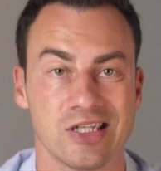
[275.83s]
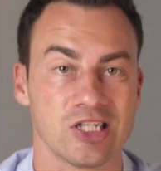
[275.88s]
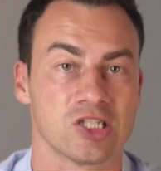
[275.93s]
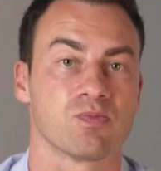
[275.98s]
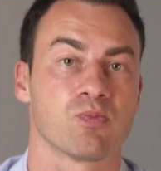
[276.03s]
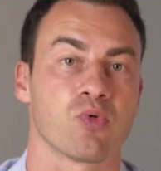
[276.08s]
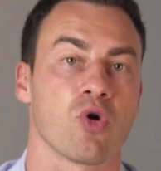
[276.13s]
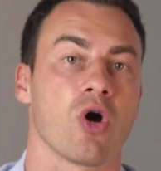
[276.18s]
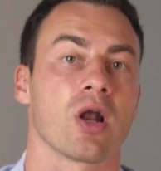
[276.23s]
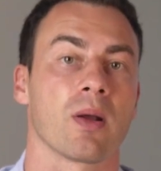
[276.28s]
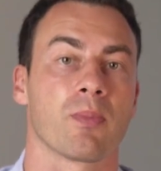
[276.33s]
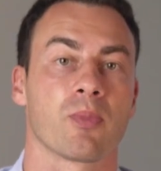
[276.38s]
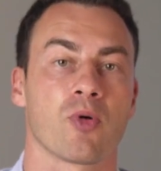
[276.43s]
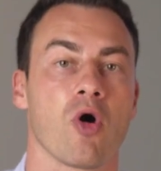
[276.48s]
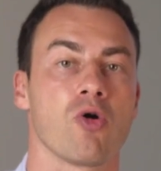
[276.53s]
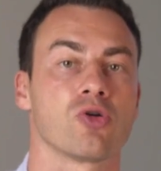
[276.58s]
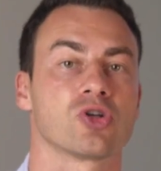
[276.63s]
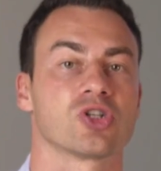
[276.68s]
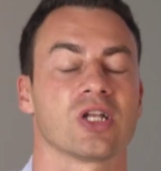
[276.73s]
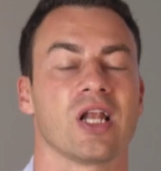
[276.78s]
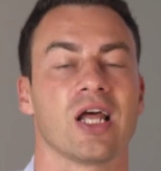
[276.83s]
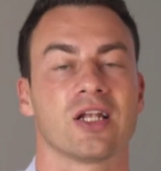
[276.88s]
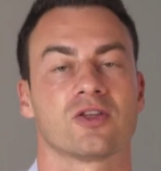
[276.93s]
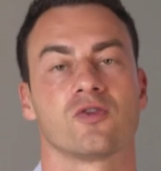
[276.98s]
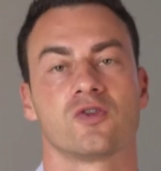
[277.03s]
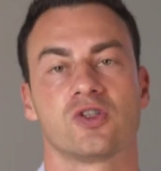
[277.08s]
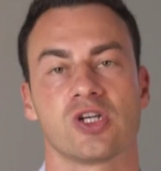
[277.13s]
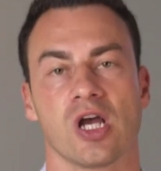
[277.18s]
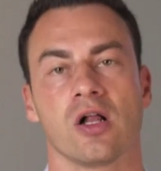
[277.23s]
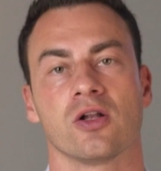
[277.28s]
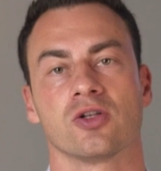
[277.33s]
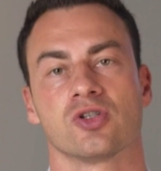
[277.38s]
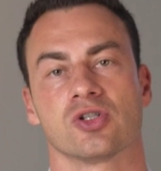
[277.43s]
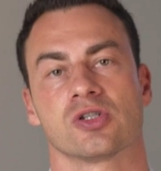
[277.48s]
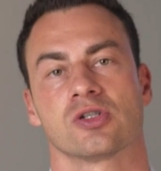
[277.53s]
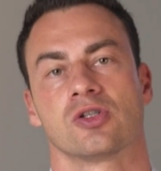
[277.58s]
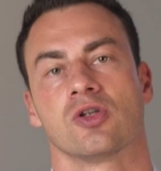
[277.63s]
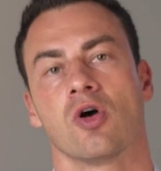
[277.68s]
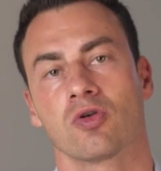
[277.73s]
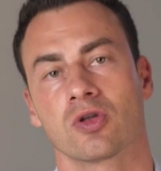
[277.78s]
This broad approach led to
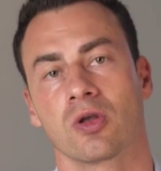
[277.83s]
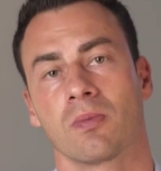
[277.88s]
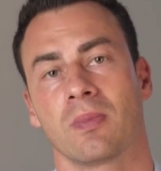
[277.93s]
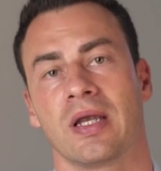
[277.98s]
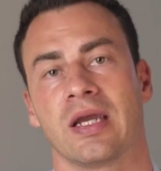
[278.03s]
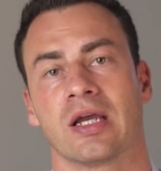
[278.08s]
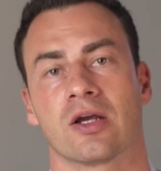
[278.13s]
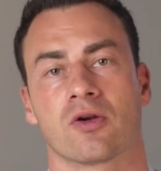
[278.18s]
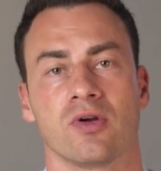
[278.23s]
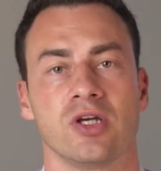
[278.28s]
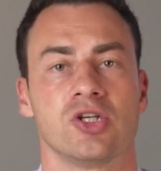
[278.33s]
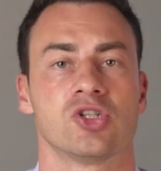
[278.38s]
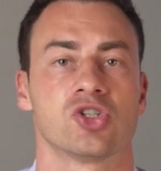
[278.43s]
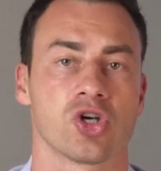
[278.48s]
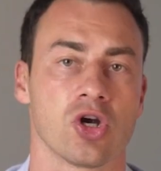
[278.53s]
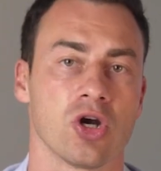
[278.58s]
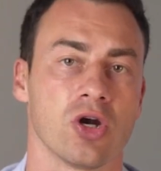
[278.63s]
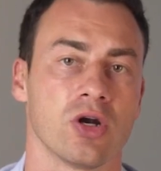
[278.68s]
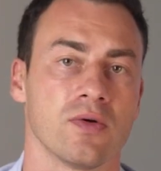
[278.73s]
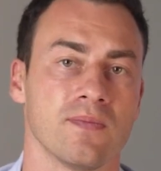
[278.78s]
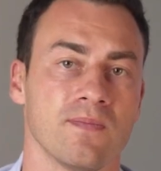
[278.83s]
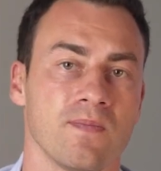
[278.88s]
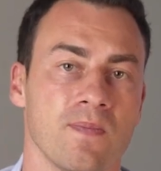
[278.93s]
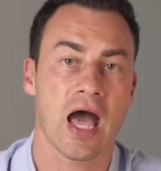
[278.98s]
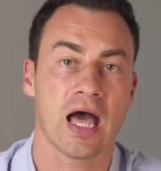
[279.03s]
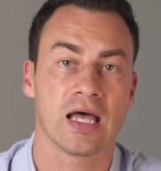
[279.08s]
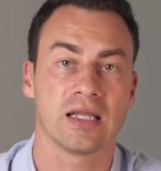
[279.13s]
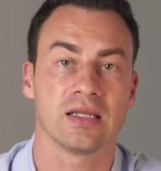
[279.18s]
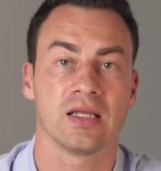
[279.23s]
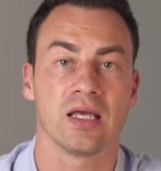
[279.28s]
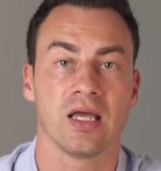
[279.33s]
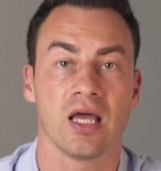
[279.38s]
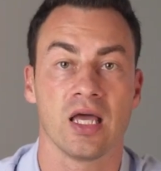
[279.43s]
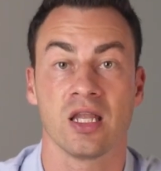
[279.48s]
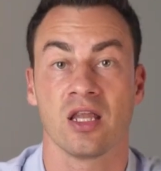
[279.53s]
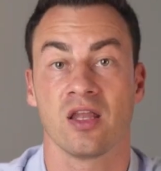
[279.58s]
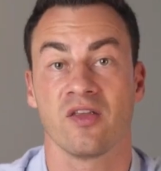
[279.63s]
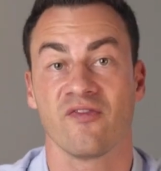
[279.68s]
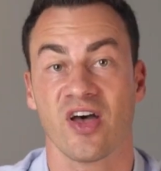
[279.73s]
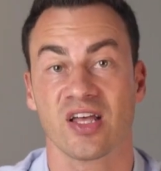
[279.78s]
challenges, notably increased churn and
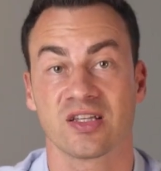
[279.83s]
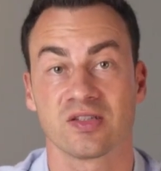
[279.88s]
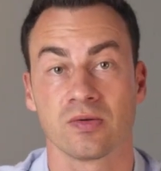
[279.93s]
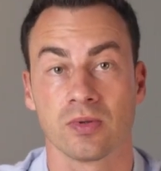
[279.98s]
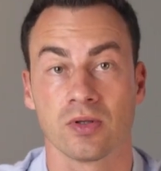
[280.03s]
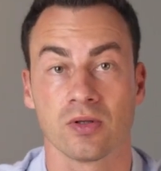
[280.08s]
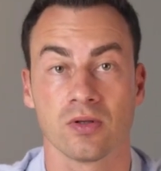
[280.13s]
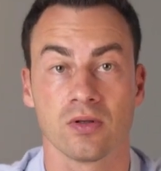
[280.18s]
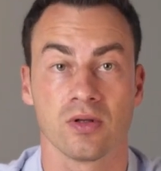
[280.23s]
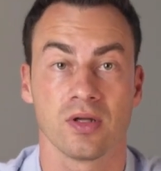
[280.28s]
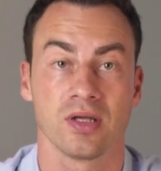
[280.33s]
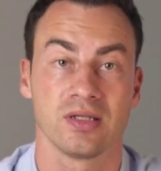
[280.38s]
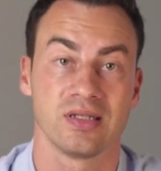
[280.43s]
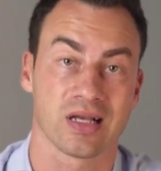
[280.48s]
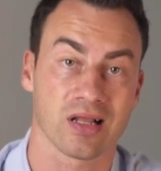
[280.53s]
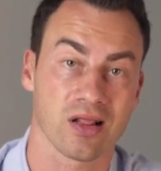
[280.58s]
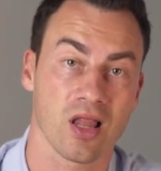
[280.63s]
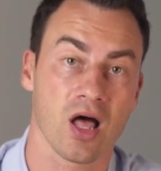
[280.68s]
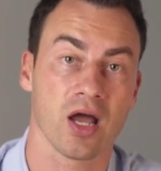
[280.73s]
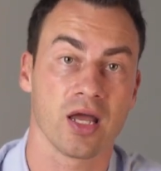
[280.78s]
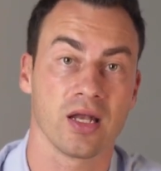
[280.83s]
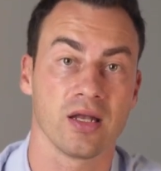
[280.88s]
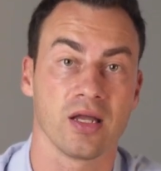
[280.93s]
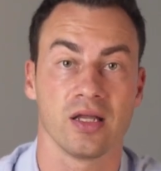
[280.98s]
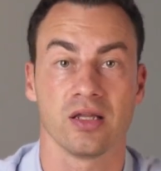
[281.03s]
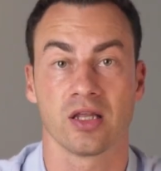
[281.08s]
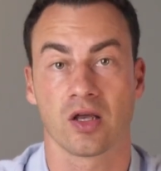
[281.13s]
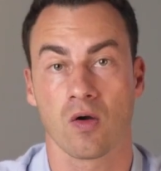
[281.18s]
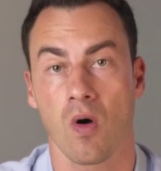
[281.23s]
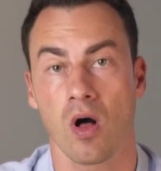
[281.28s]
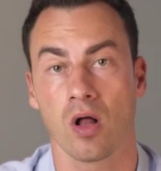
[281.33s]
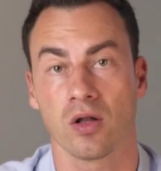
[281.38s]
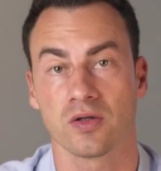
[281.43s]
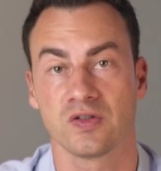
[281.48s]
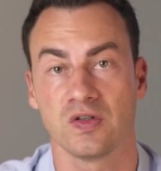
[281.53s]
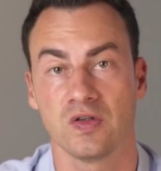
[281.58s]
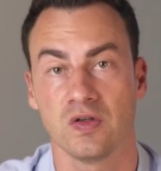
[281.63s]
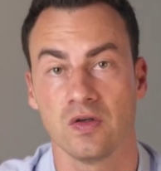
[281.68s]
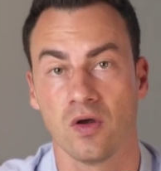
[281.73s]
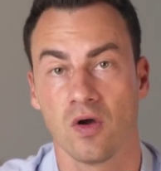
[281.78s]
an inevitable decline in the
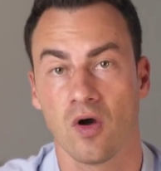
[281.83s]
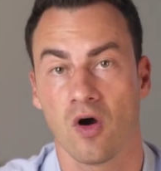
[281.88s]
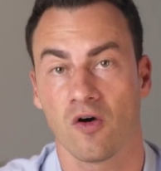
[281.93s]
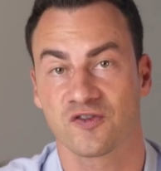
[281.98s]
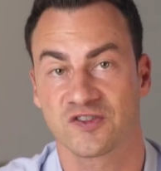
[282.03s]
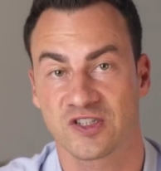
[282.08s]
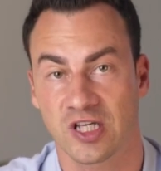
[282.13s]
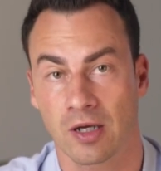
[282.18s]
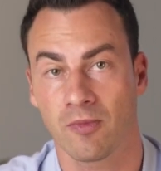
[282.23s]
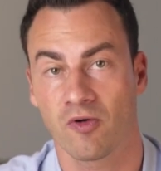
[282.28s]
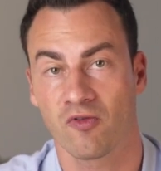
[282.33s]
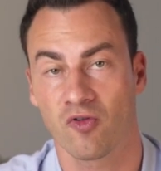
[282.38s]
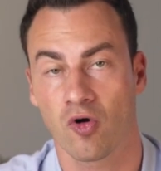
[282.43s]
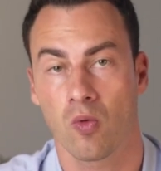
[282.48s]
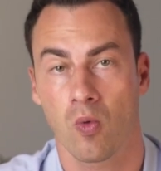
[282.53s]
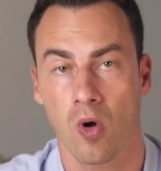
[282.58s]
quality of some of our